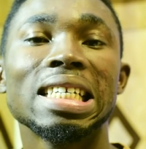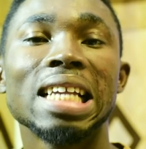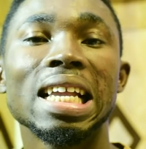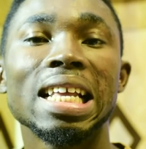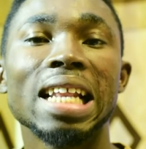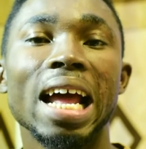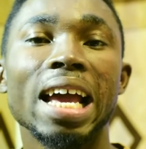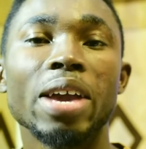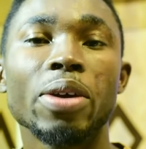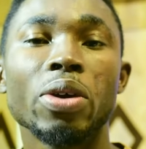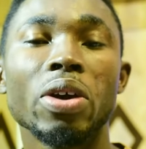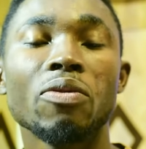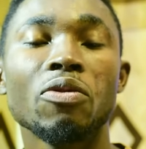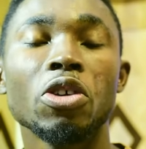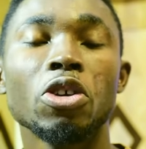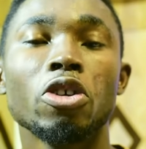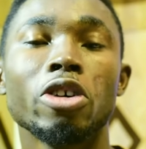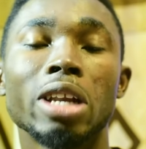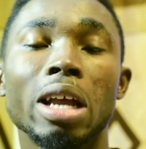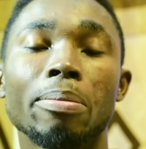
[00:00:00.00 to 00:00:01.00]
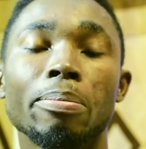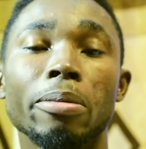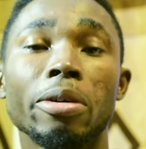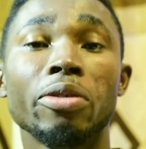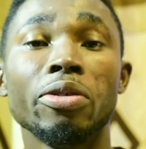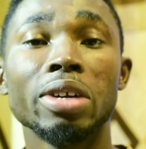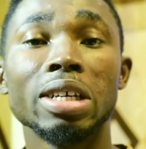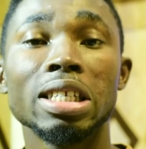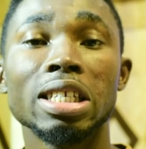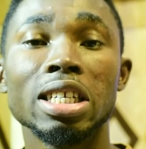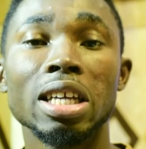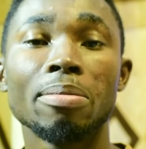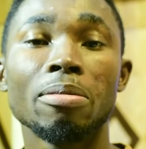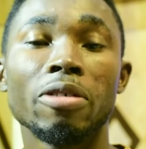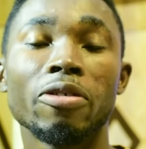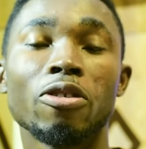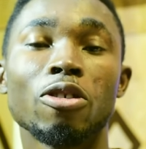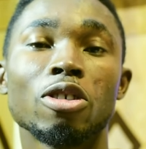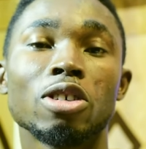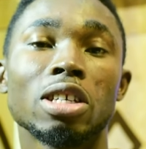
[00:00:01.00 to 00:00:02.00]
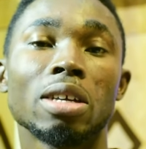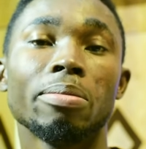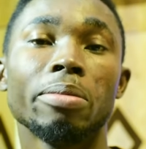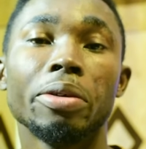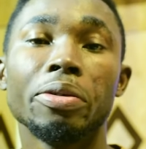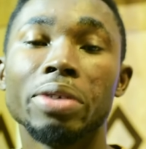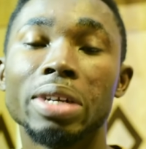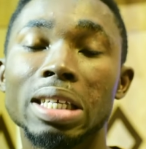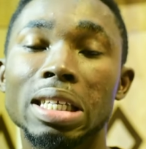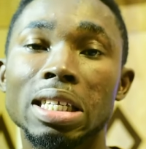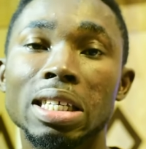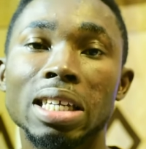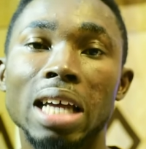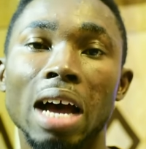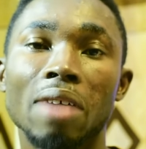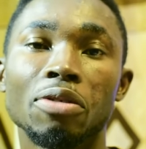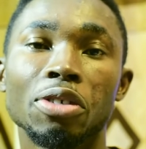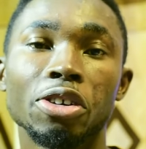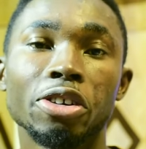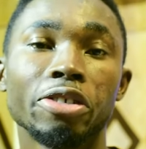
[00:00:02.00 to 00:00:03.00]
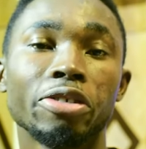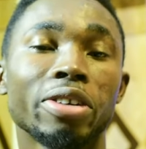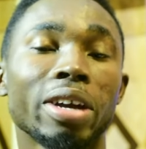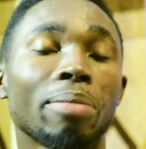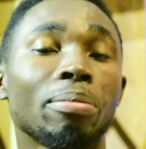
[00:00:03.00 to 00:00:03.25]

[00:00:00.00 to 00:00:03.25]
You know, if you video a number of leads before some releases have video,